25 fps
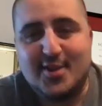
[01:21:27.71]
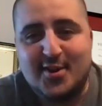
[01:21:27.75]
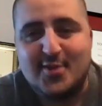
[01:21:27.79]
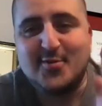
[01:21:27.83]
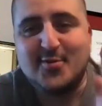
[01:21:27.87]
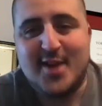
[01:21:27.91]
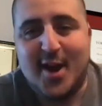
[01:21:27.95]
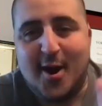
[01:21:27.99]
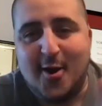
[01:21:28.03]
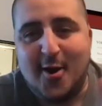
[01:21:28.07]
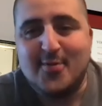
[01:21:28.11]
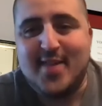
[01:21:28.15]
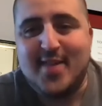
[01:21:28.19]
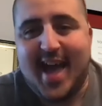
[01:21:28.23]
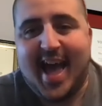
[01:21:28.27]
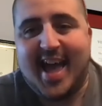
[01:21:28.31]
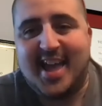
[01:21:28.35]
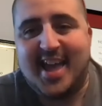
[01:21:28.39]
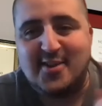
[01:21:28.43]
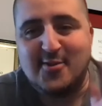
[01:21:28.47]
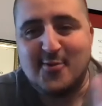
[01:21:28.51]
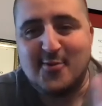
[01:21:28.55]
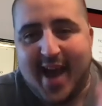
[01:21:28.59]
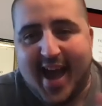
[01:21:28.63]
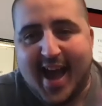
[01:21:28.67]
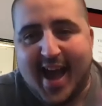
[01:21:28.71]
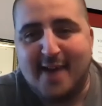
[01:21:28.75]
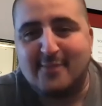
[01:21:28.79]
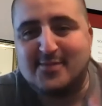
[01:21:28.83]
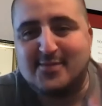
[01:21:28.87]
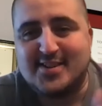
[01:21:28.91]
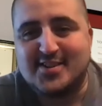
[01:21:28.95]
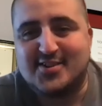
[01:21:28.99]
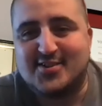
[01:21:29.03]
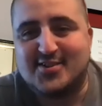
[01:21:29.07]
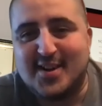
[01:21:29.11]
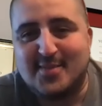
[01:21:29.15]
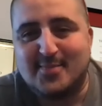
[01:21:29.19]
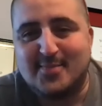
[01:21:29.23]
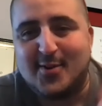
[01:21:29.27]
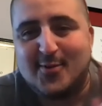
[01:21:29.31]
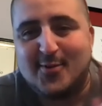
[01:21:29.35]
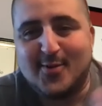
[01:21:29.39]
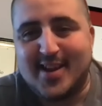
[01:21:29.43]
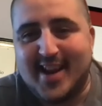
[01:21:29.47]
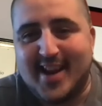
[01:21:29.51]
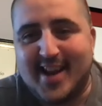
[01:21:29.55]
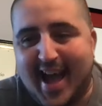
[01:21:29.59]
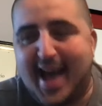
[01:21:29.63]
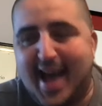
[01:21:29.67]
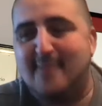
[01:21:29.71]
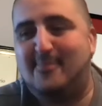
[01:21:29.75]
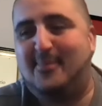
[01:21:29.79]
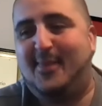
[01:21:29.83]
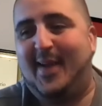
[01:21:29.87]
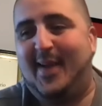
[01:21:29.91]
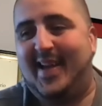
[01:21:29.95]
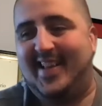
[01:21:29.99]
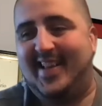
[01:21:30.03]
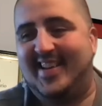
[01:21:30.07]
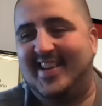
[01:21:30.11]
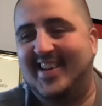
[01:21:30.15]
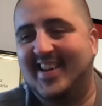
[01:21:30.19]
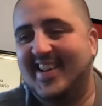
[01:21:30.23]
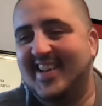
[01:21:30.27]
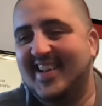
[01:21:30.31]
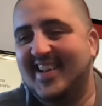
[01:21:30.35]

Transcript: You know that. You have to dribble. What happened?